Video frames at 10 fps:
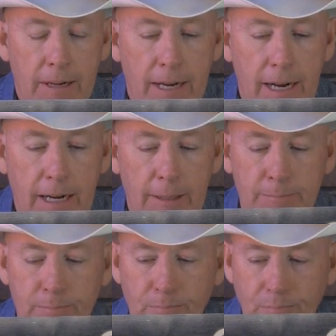
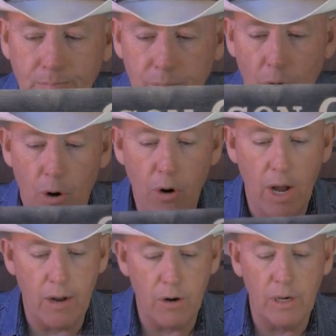um, her
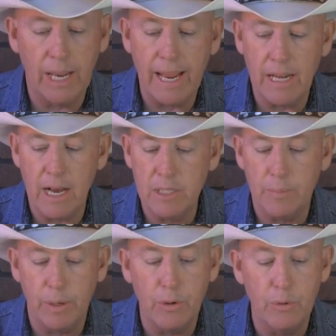her late
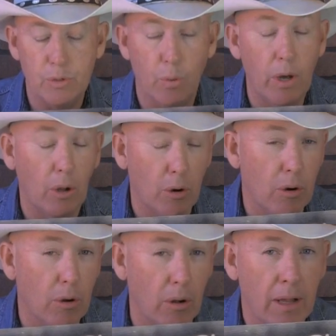husband who was Will
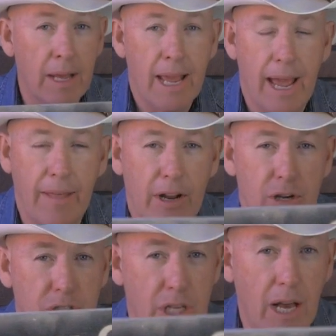Earl and
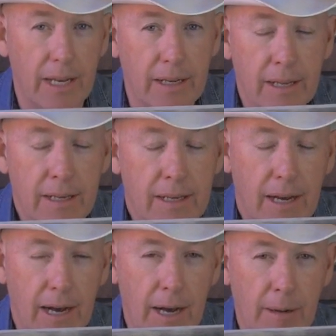their son
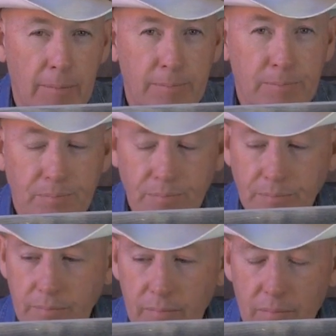um,
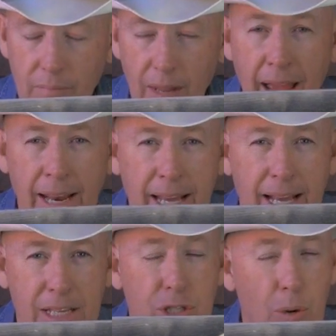and
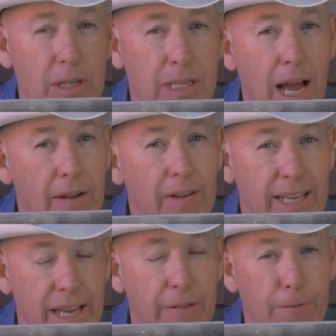it, so it's kind of a
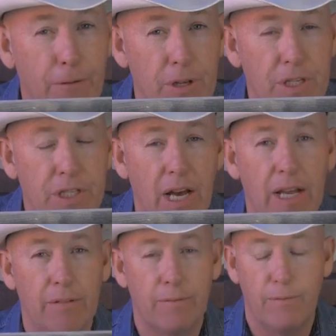gift for the
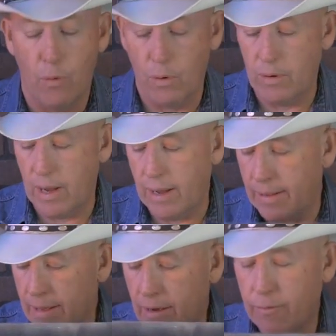son for uh,
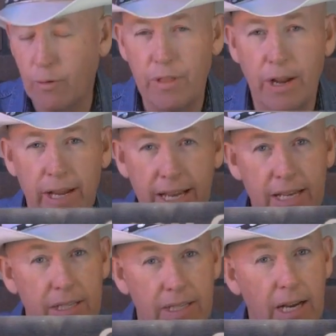for their
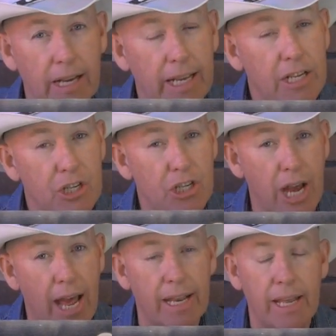his uh, his
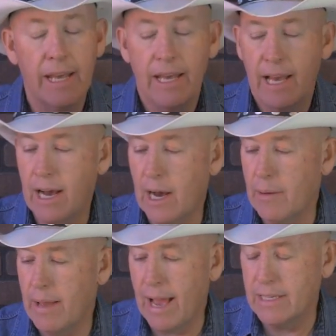shed
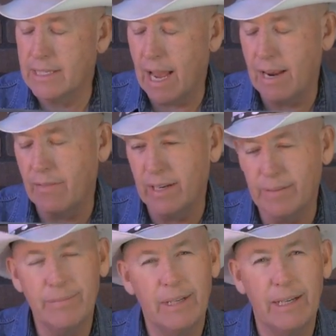uh, as kind of
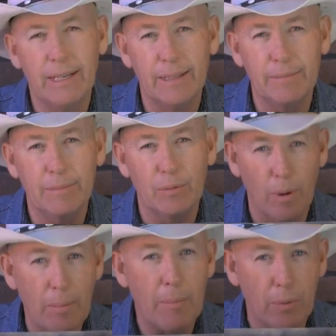a uh,
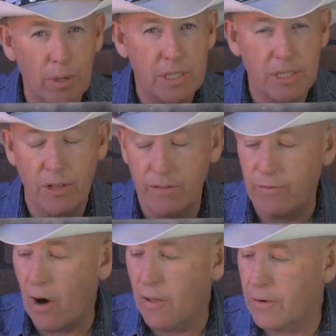remembrance to the
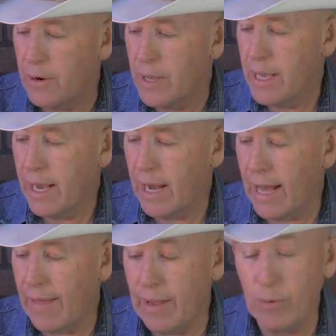father.
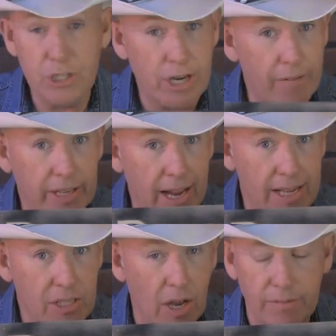Uh, and they were Chevy
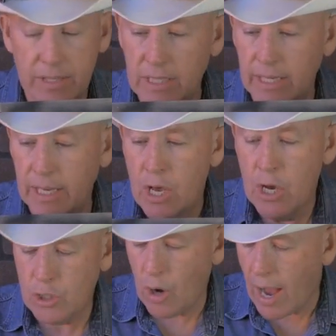guys, obviously.
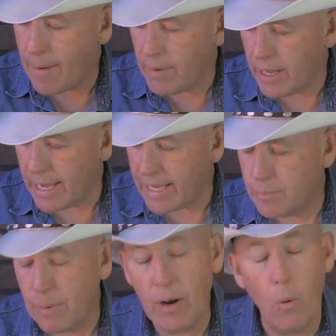So I'm gonna.
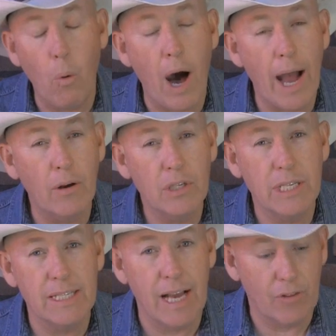It's been a while
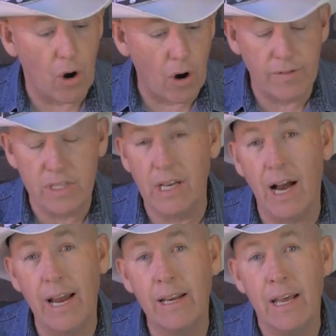since I've carved a
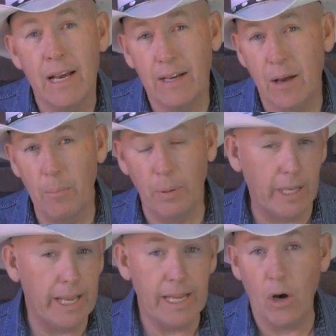sign
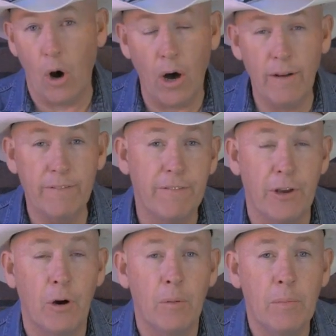complete on
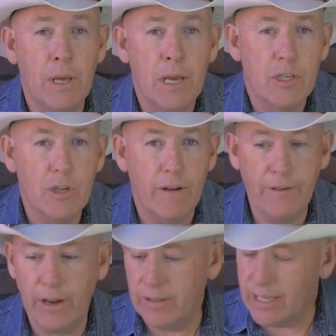film. So I figured